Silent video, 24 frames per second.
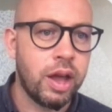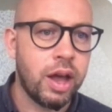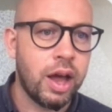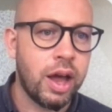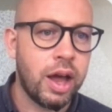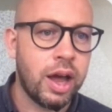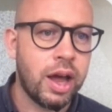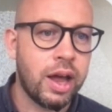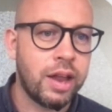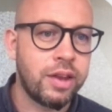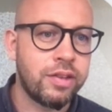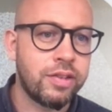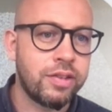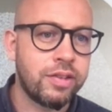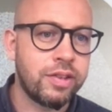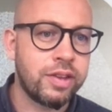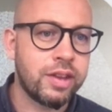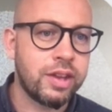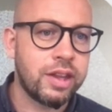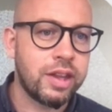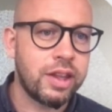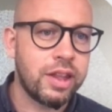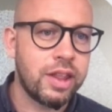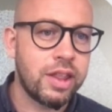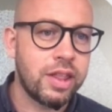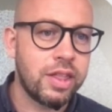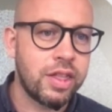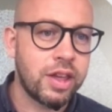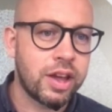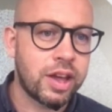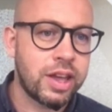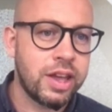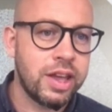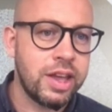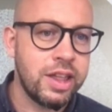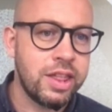And the
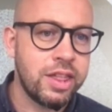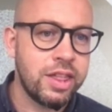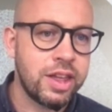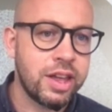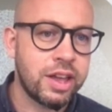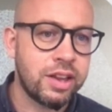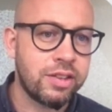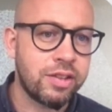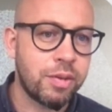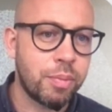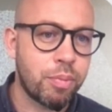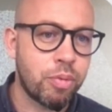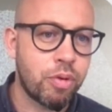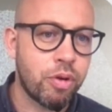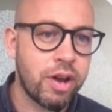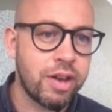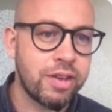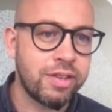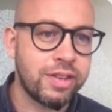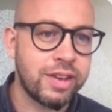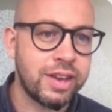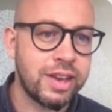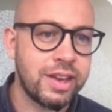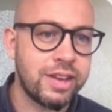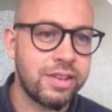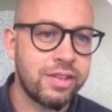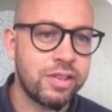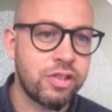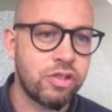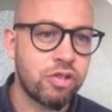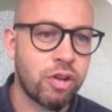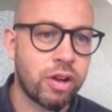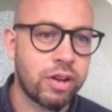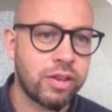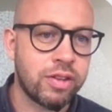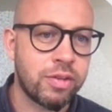key thing to press is
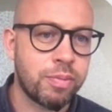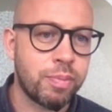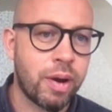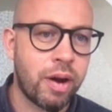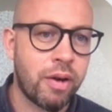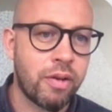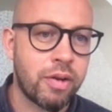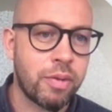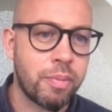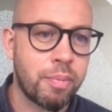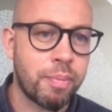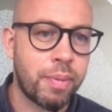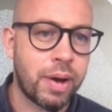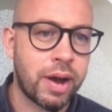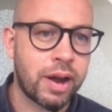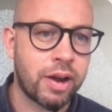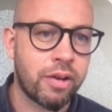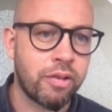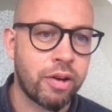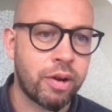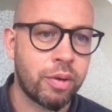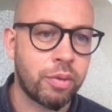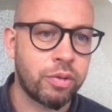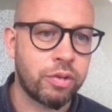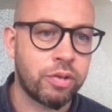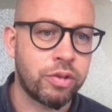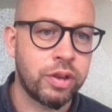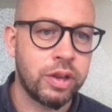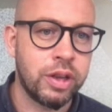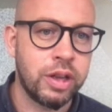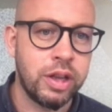transparent background.